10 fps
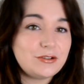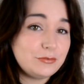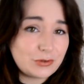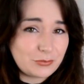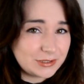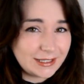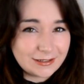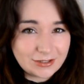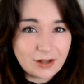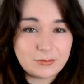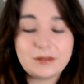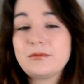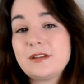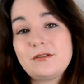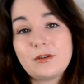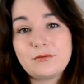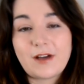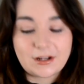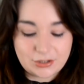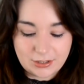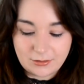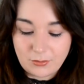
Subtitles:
you don't really get along with within your own faction